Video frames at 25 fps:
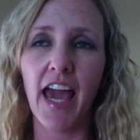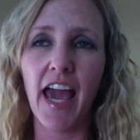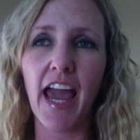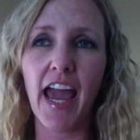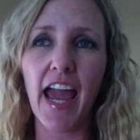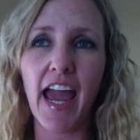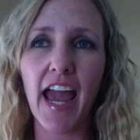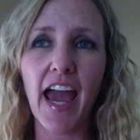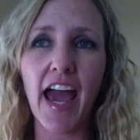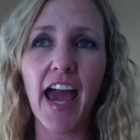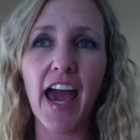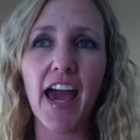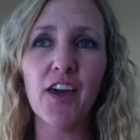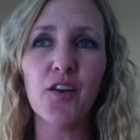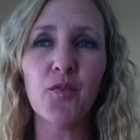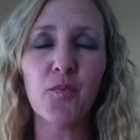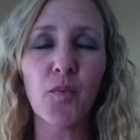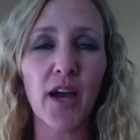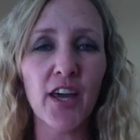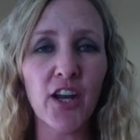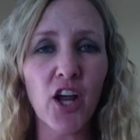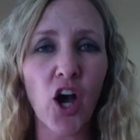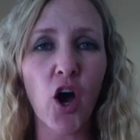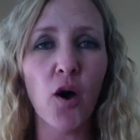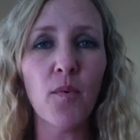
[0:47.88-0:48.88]
and
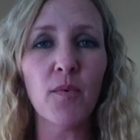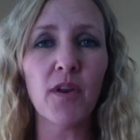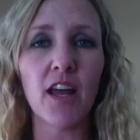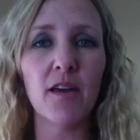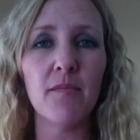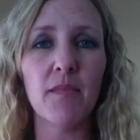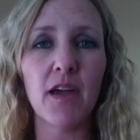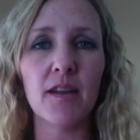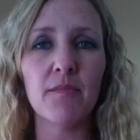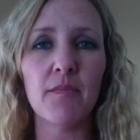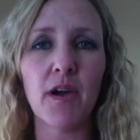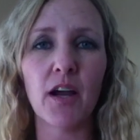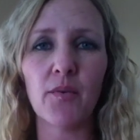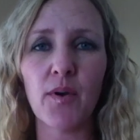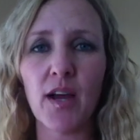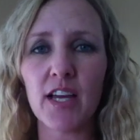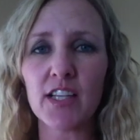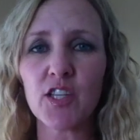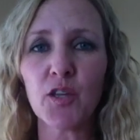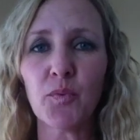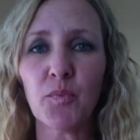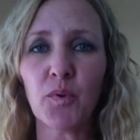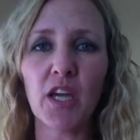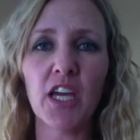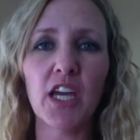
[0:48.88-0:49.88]
went home and I made my
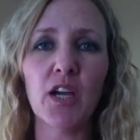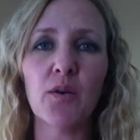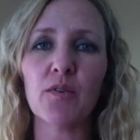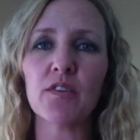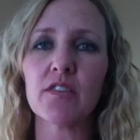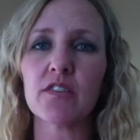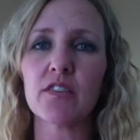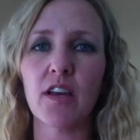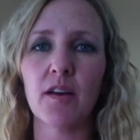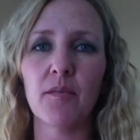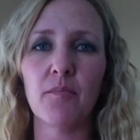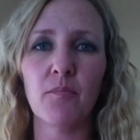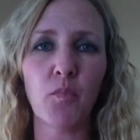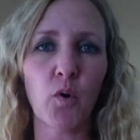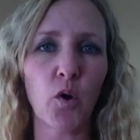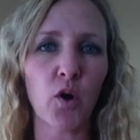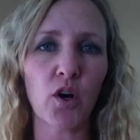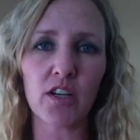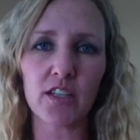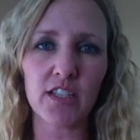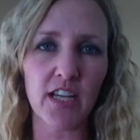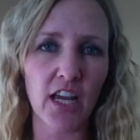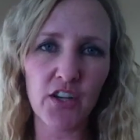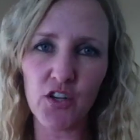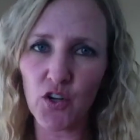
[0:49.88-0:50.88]
recipe. It was some
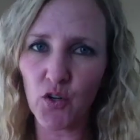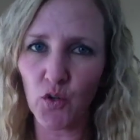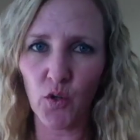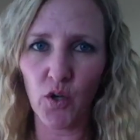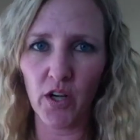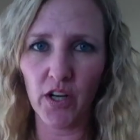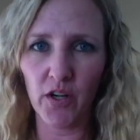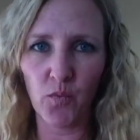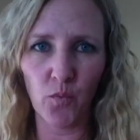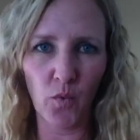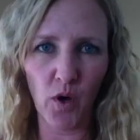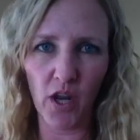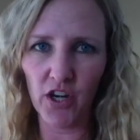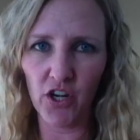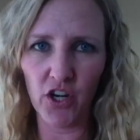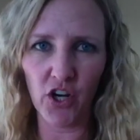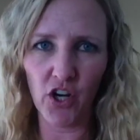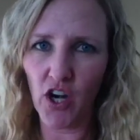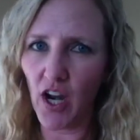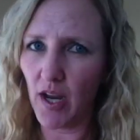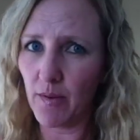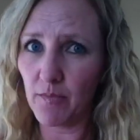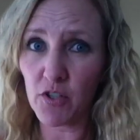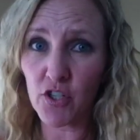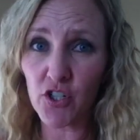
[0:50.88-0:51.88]
pork tenderloin
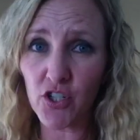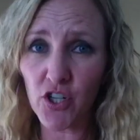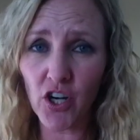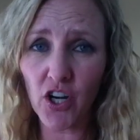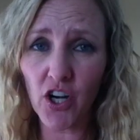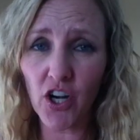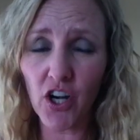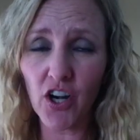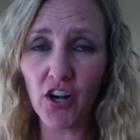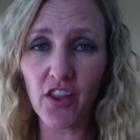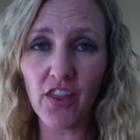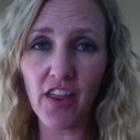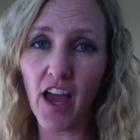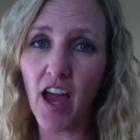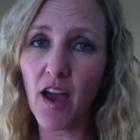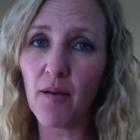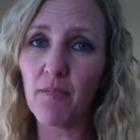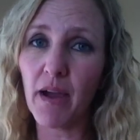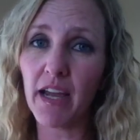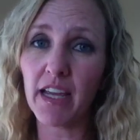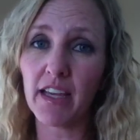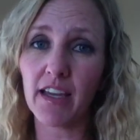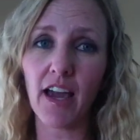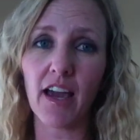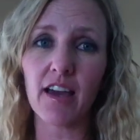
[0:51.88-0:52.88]
wonder. I'm sure that
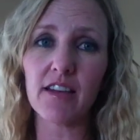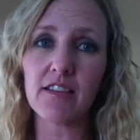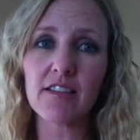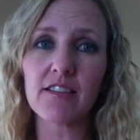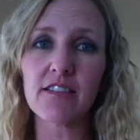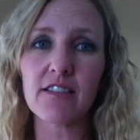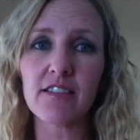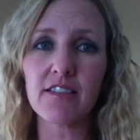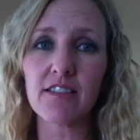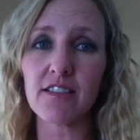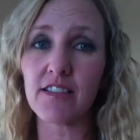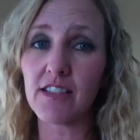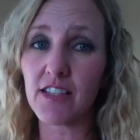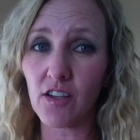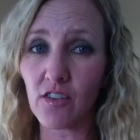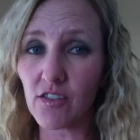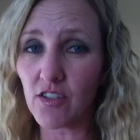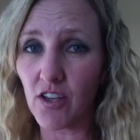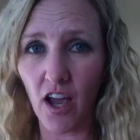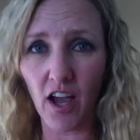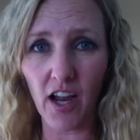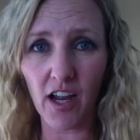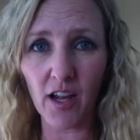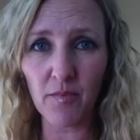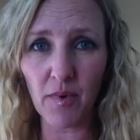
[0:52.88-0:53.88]
my guests still
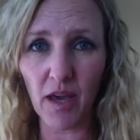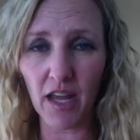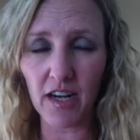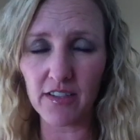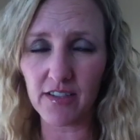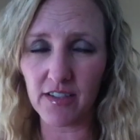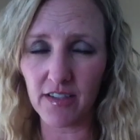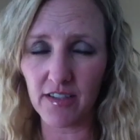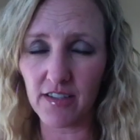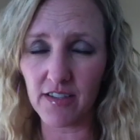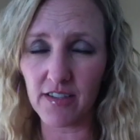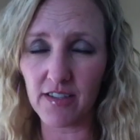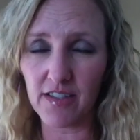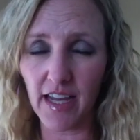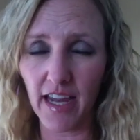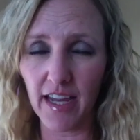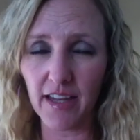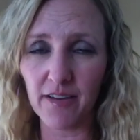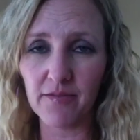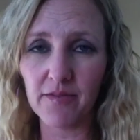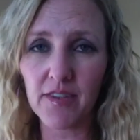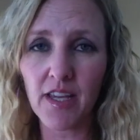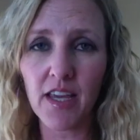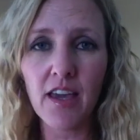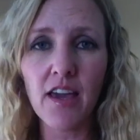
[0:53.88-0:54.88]
talk about it to this
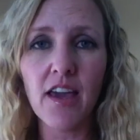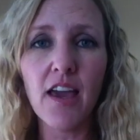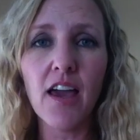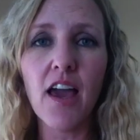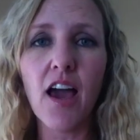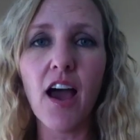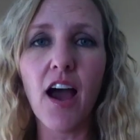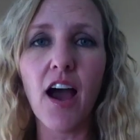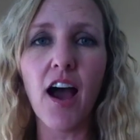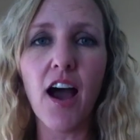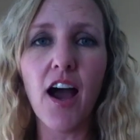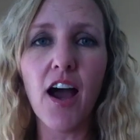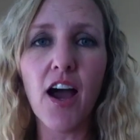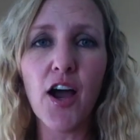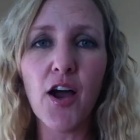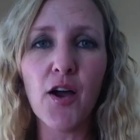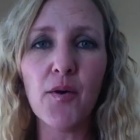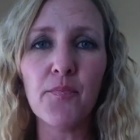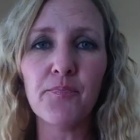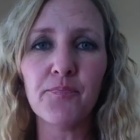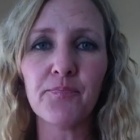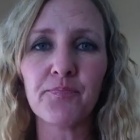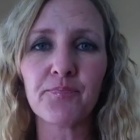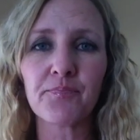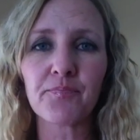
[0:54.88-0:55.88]
day.
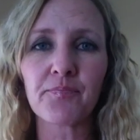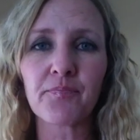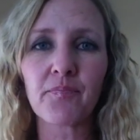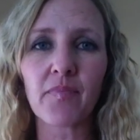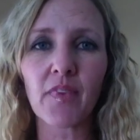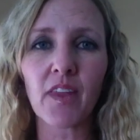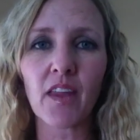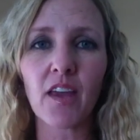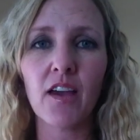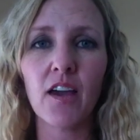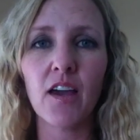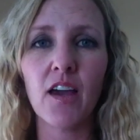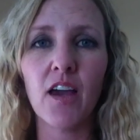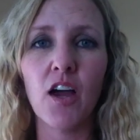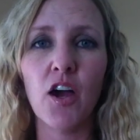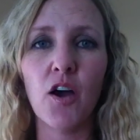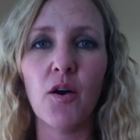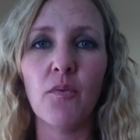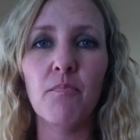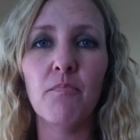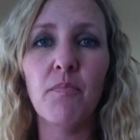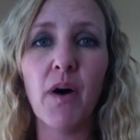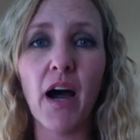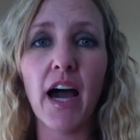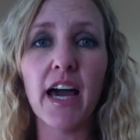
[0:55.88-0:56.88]
Um,
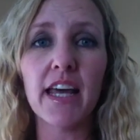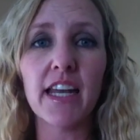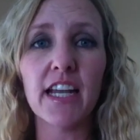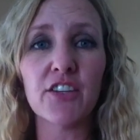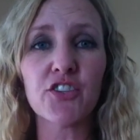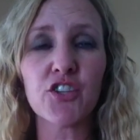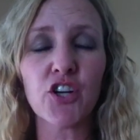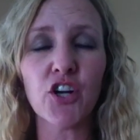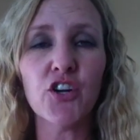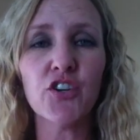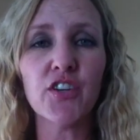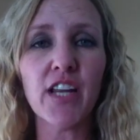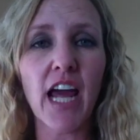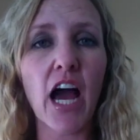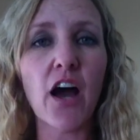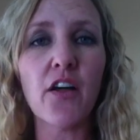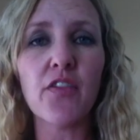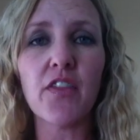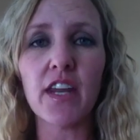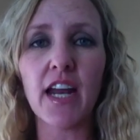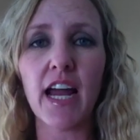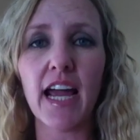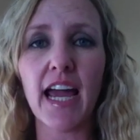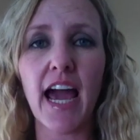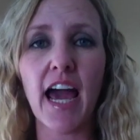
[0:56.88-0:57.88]
but it turned out
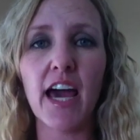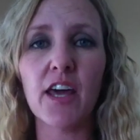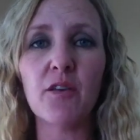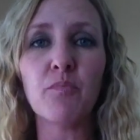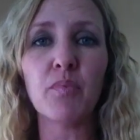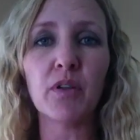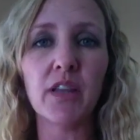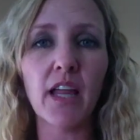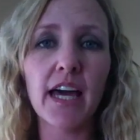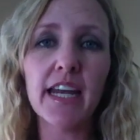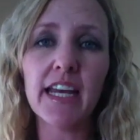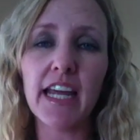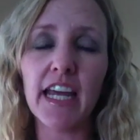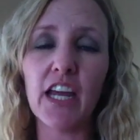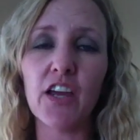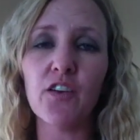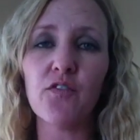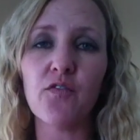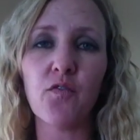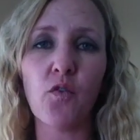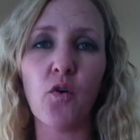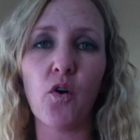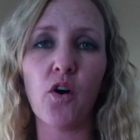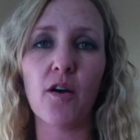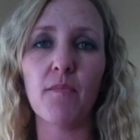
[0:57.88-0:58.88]
that I had plenty
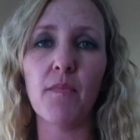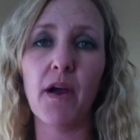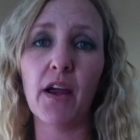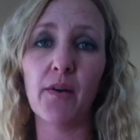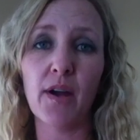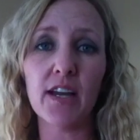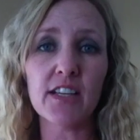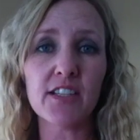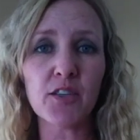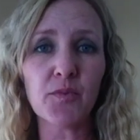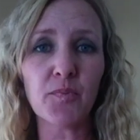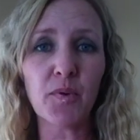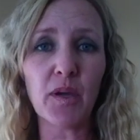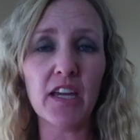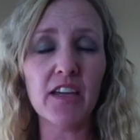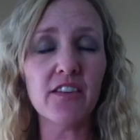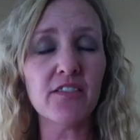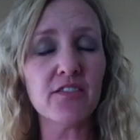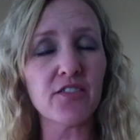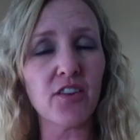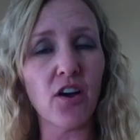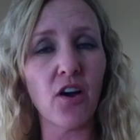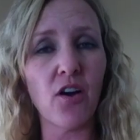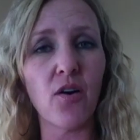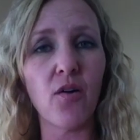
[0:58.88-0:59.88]
for my recipe,
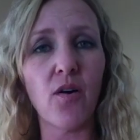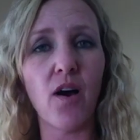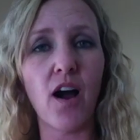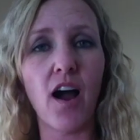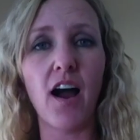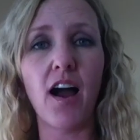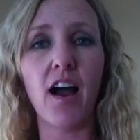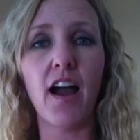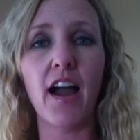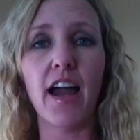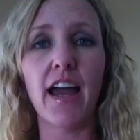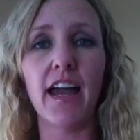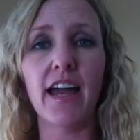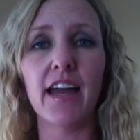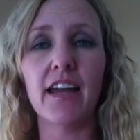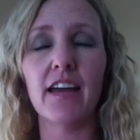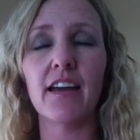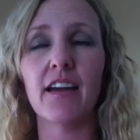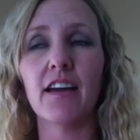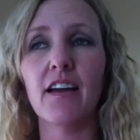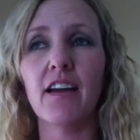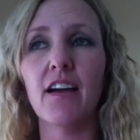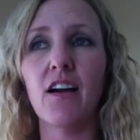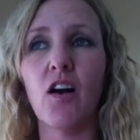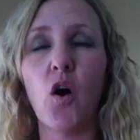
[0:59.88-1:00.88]
so I
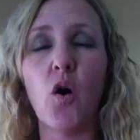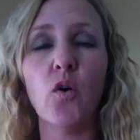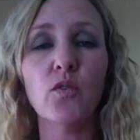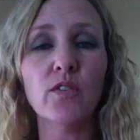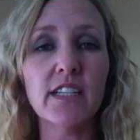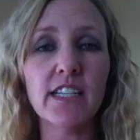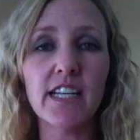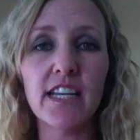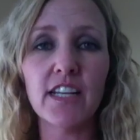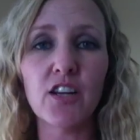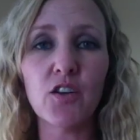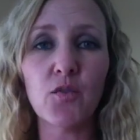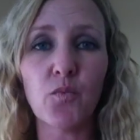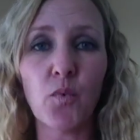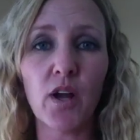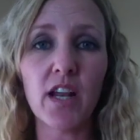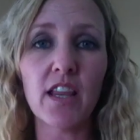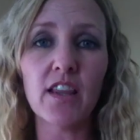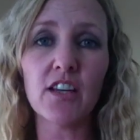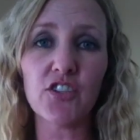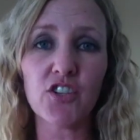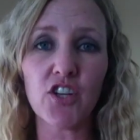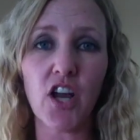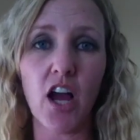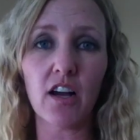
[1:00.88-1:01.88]
only needed one
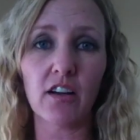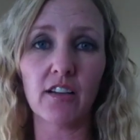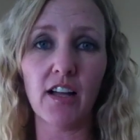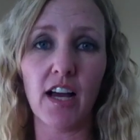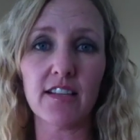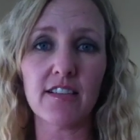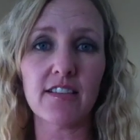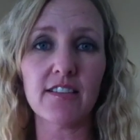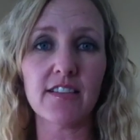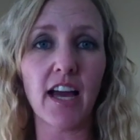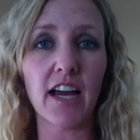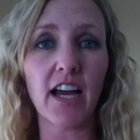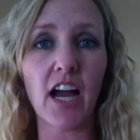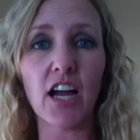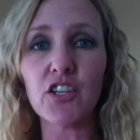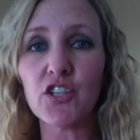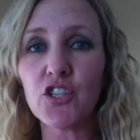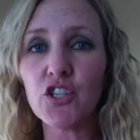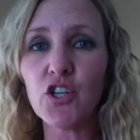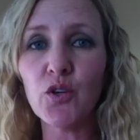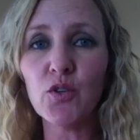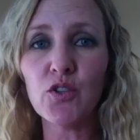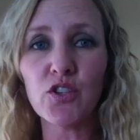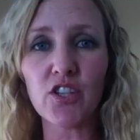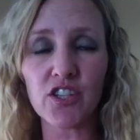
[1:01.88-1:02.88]
of the shot glasses. I got
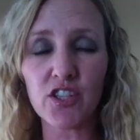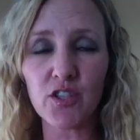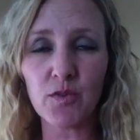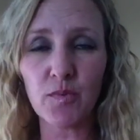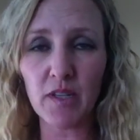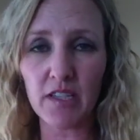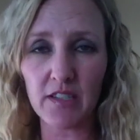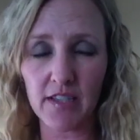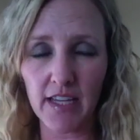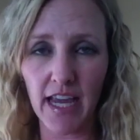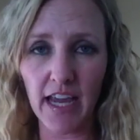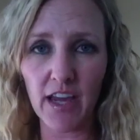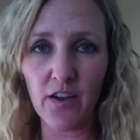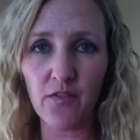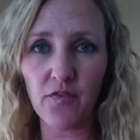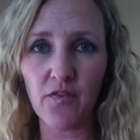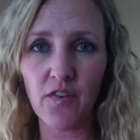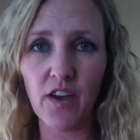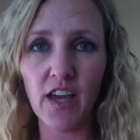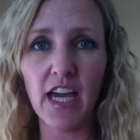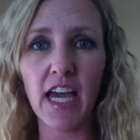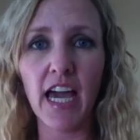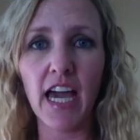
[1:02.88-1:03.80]
two just to be safe,